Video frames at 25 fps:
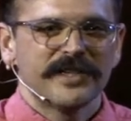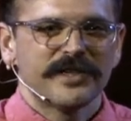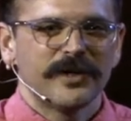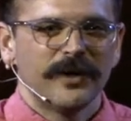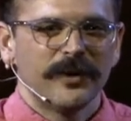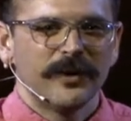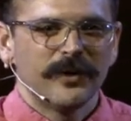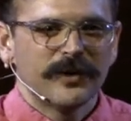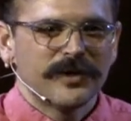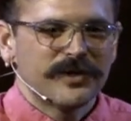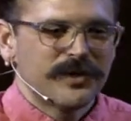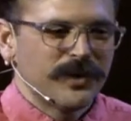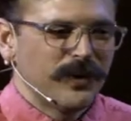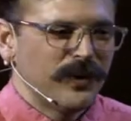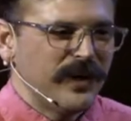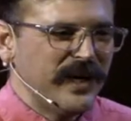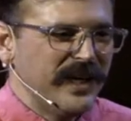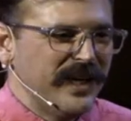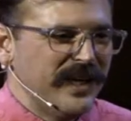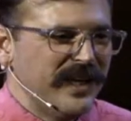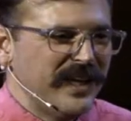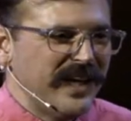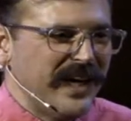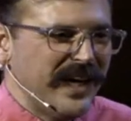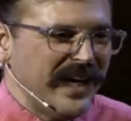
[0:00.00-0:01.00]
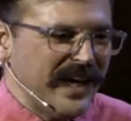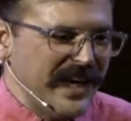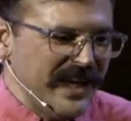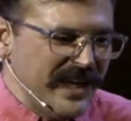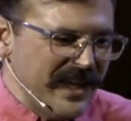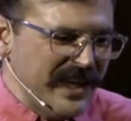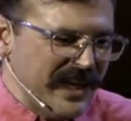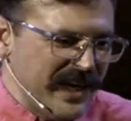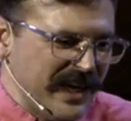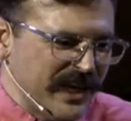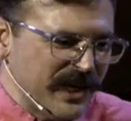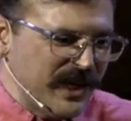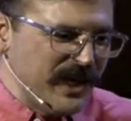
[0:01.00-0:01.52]
So so in that
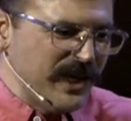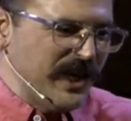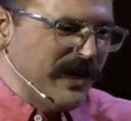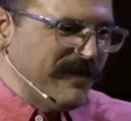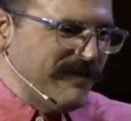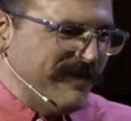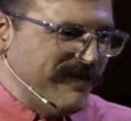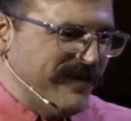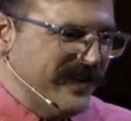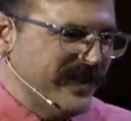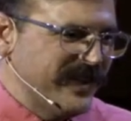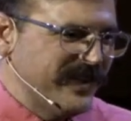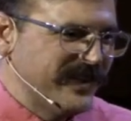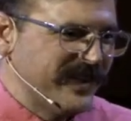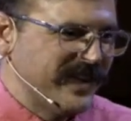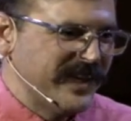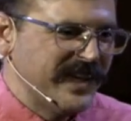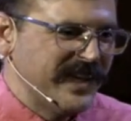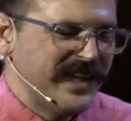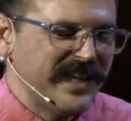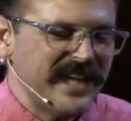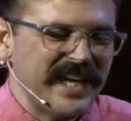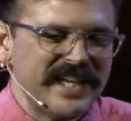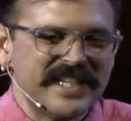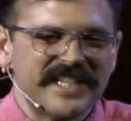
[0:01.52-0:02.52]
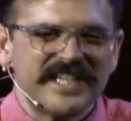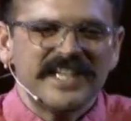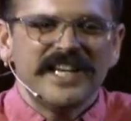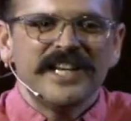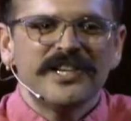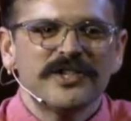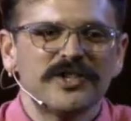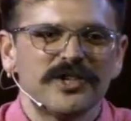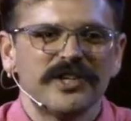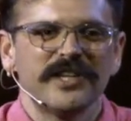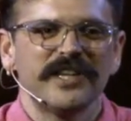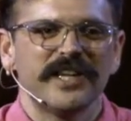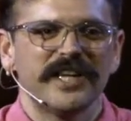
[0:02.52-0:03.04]
in that gut feeling, in that
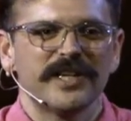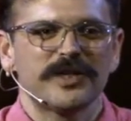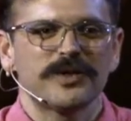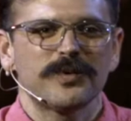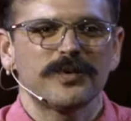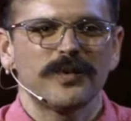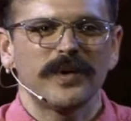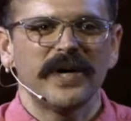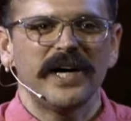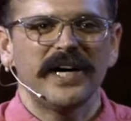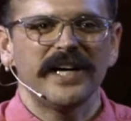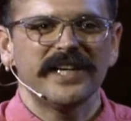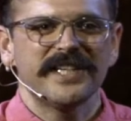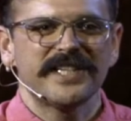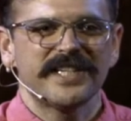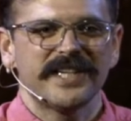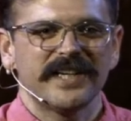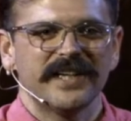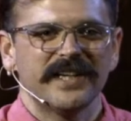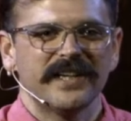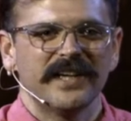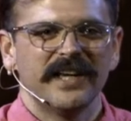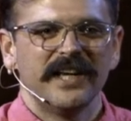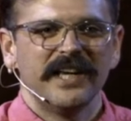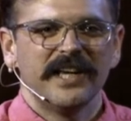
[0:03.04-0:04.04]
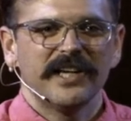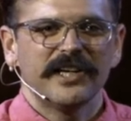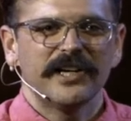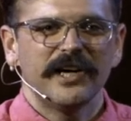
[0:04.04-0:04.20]
tension that's rising,